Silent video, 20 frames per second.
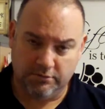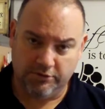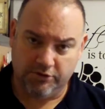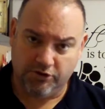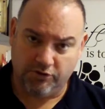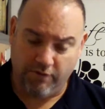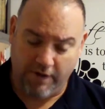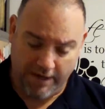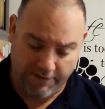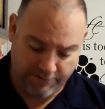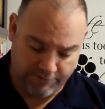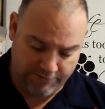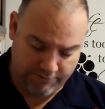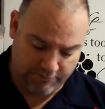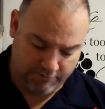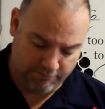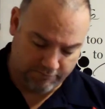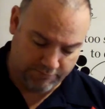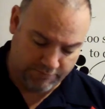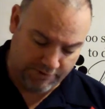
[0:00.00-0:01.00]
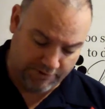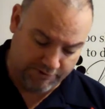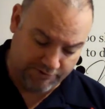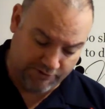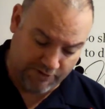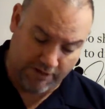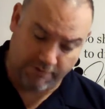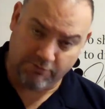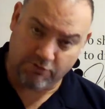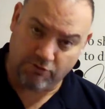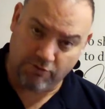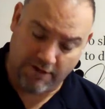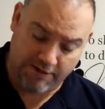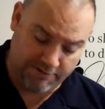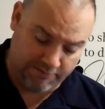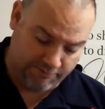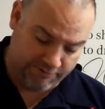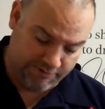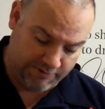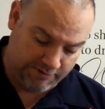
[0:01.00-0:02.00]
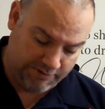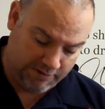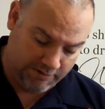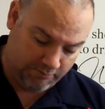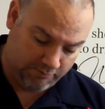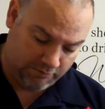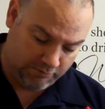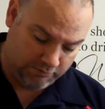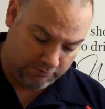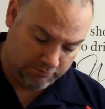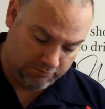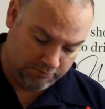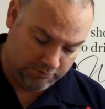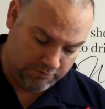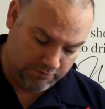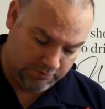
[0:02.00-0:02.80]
Shiraz, so the same Shiraz that was in the other bottle,